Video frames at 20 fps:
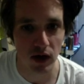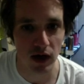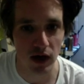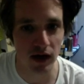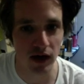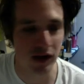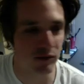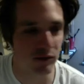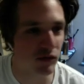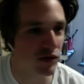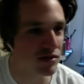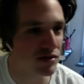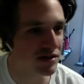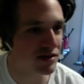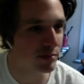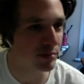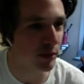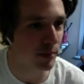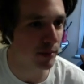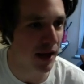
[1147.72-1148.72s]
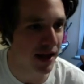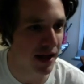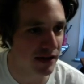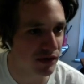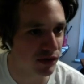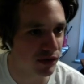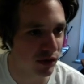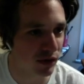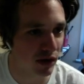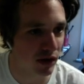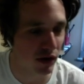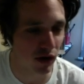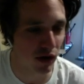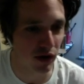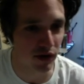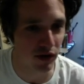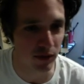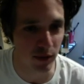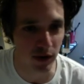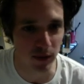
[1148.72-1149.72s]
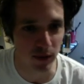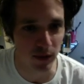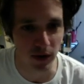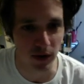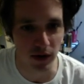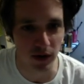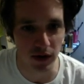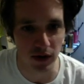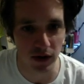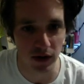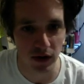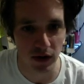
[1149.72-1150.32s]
And I'm using the pipette tool a lot at the moment.